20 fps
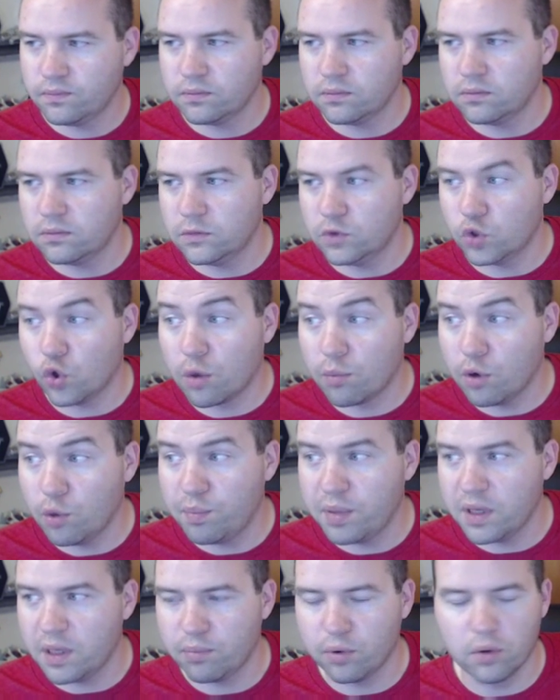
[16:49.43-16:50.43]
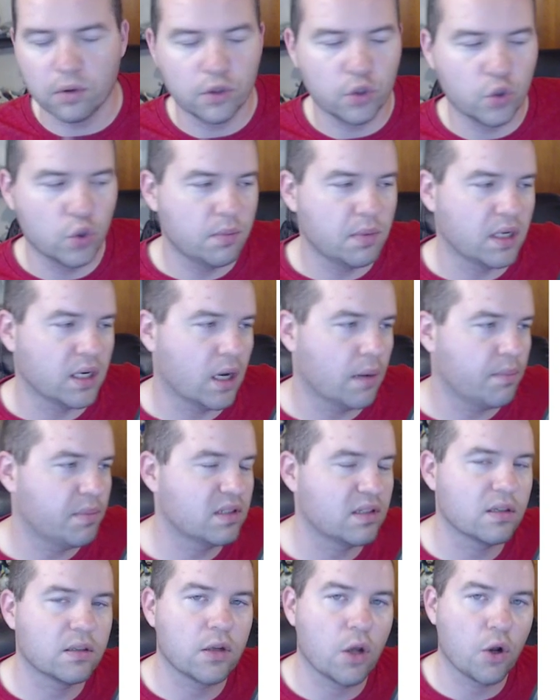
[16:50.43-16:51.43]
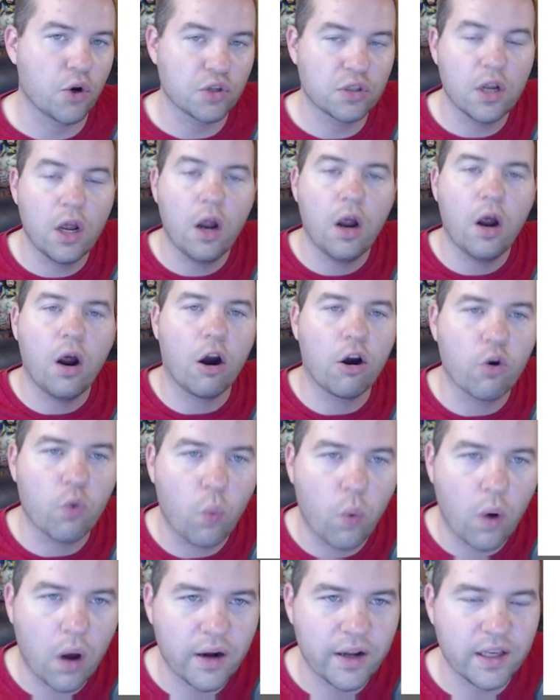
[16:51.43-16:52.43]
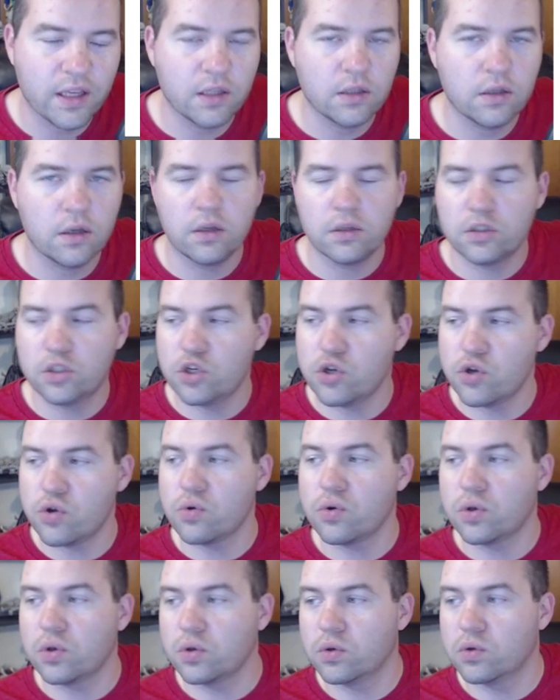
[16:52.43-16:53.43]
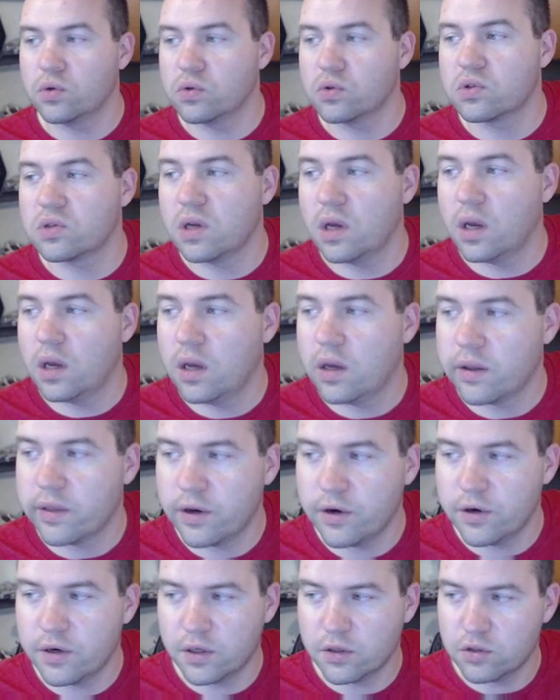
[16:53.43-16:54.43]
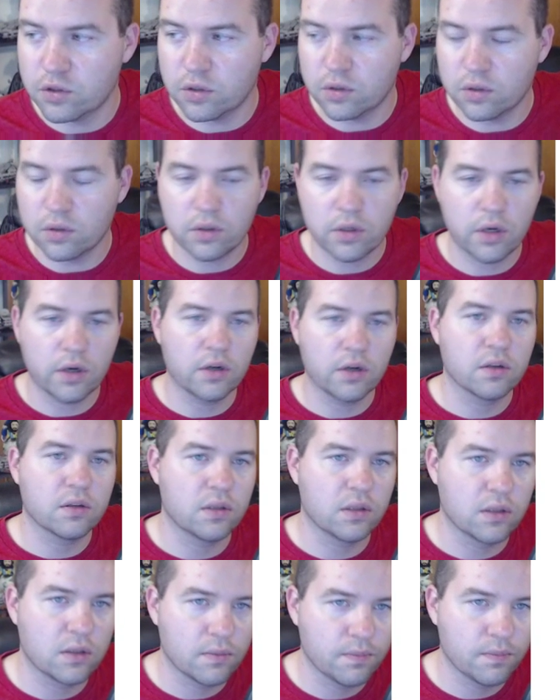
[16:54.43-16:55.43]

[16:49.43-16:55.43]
normal people, you and me, not business owners, are wanting to use their digital currencies.